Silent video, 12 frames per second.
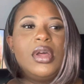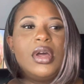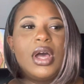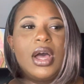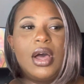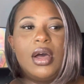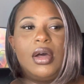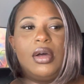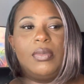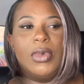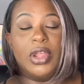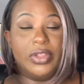
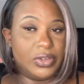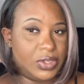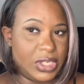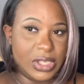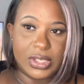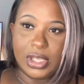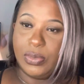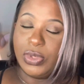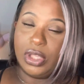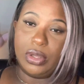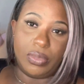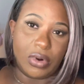on their systems,
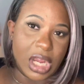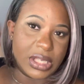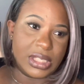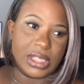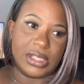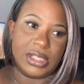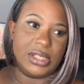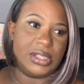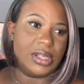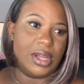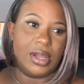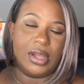on the
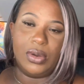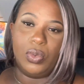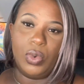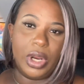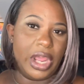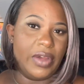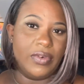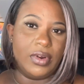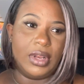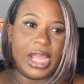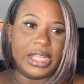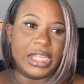processes, on whatever.
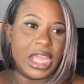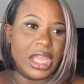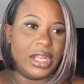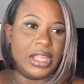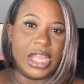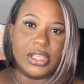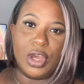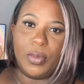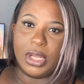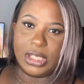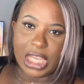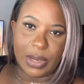Like, they told me
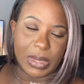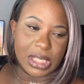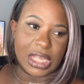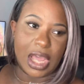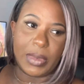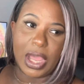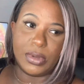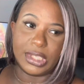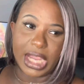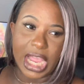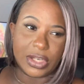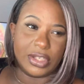to take my time. That was
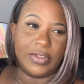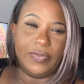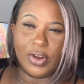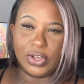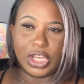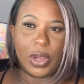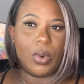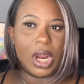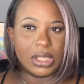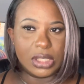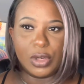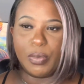like actually the first job where I
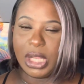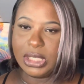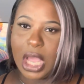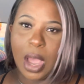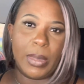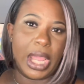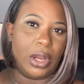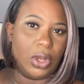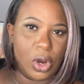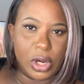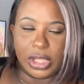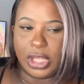took my time, like
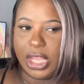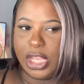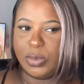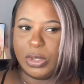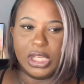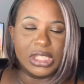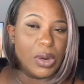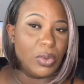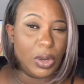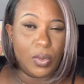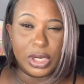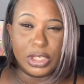learning things, because I
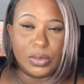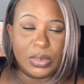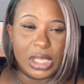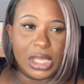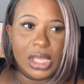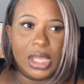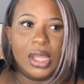really wanted to